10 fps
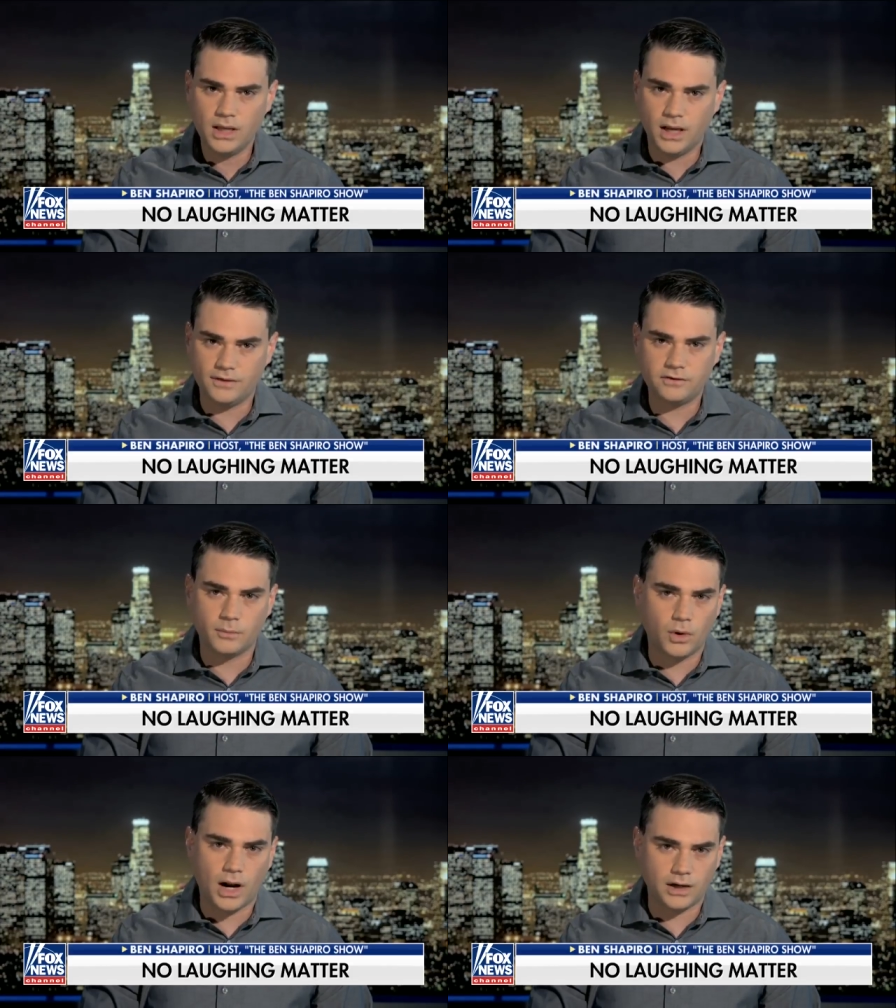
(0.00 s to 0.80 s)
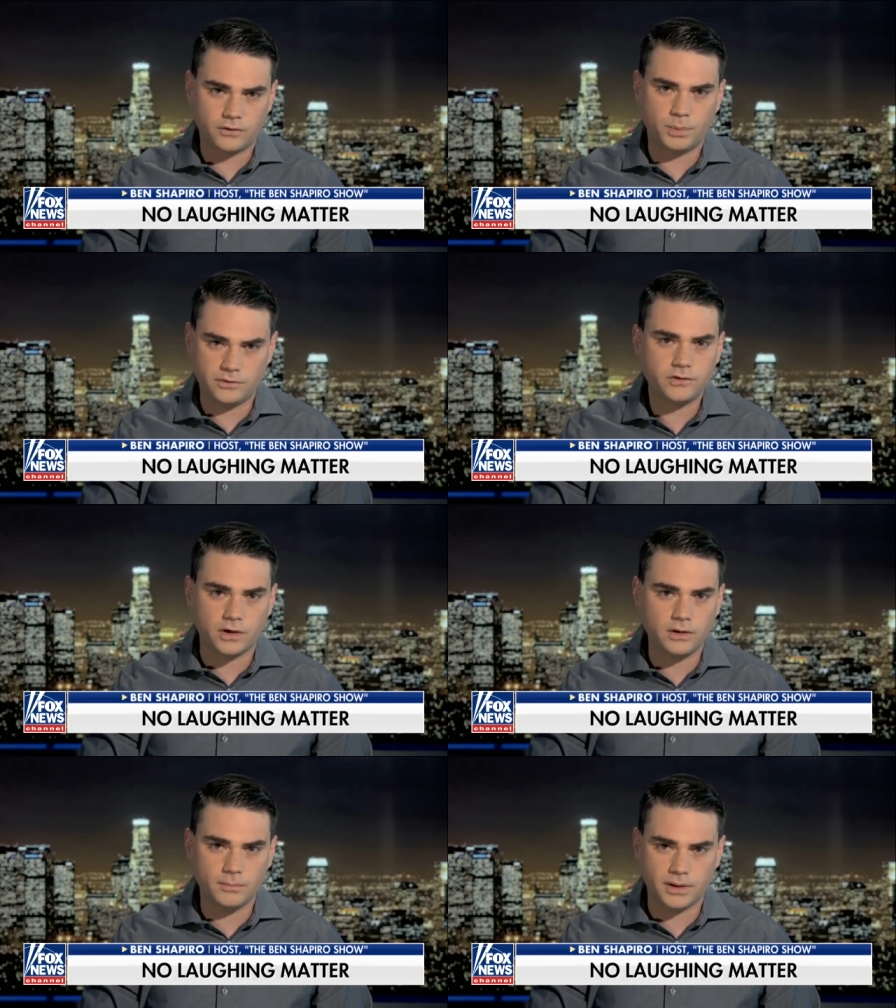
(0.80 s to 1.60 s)
Uh, this is a more honest
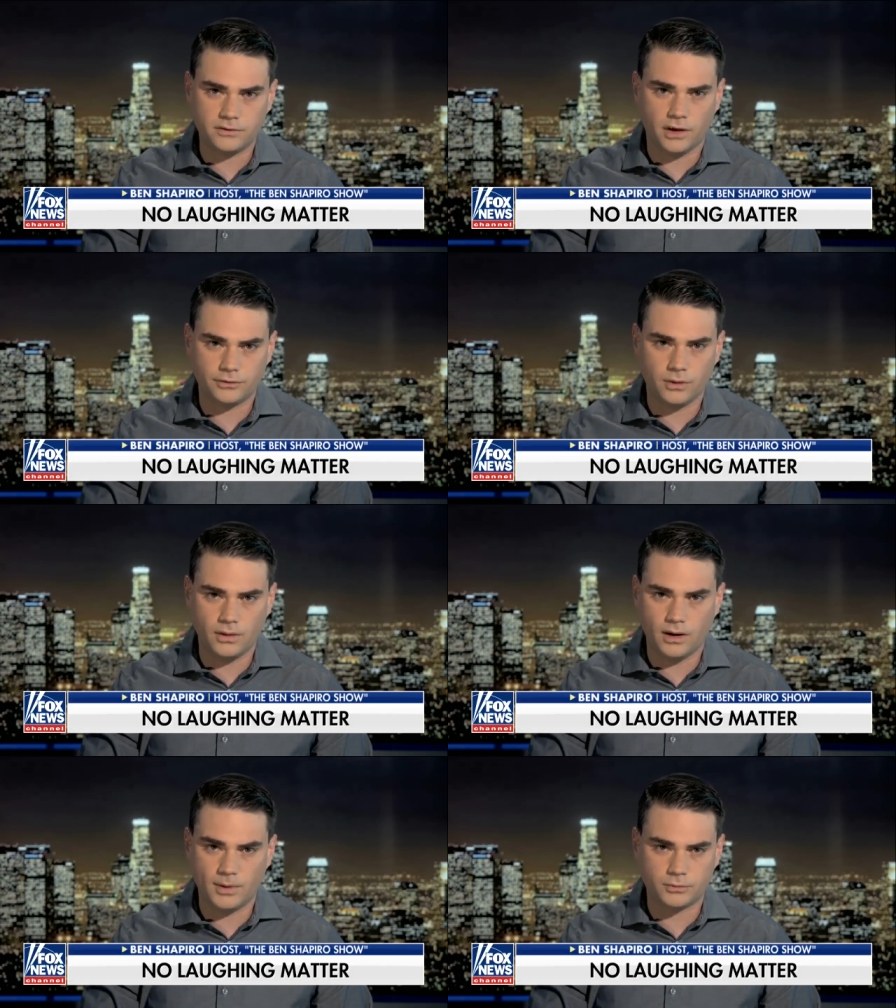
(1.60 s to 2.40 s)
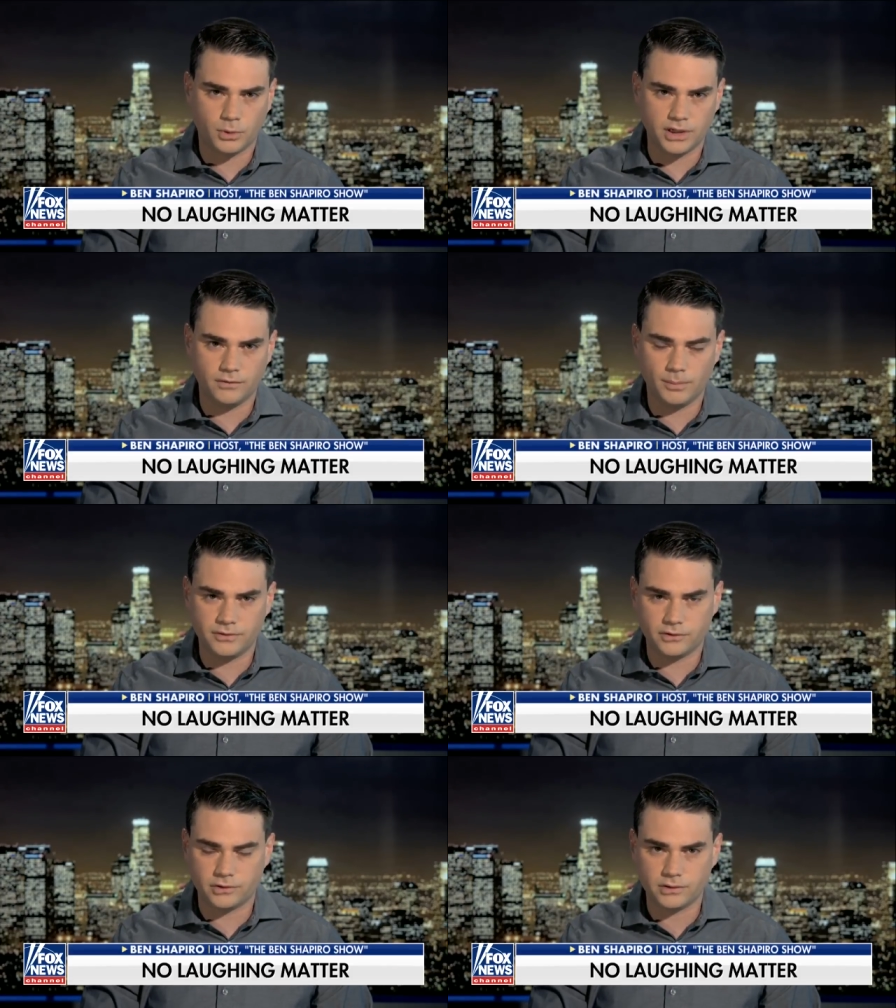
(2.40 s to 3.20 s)
position, but is also a, a much more hmm. evil
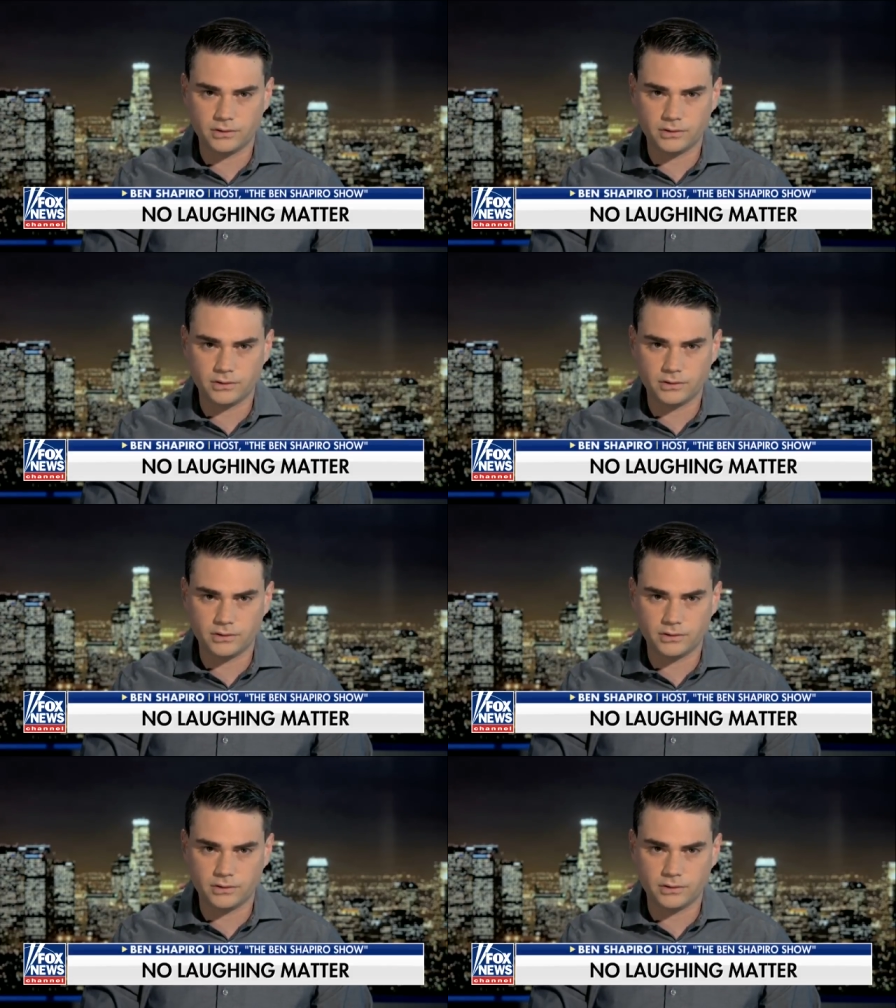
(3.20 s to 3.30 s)
position.